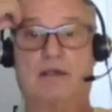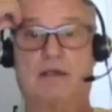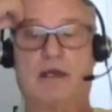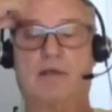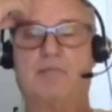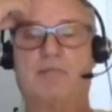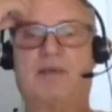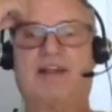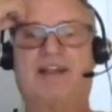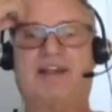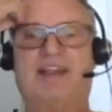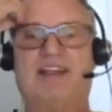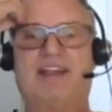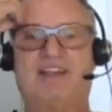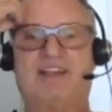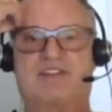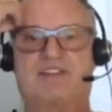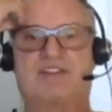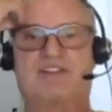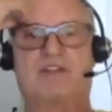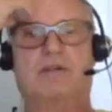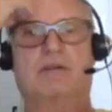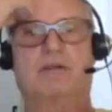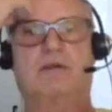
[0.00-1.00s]
a
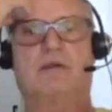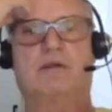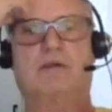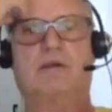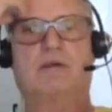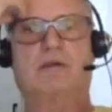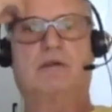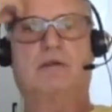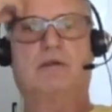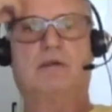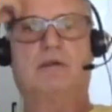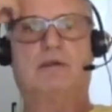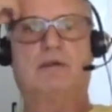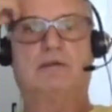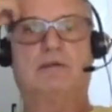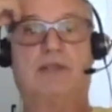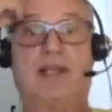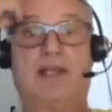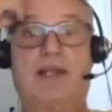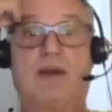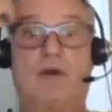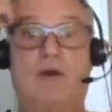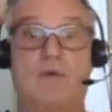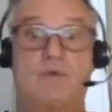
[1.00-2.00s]
pagis.
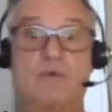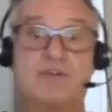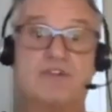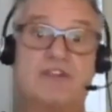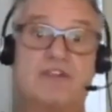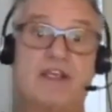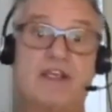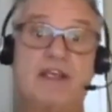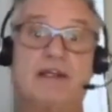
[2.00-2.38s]
They don't see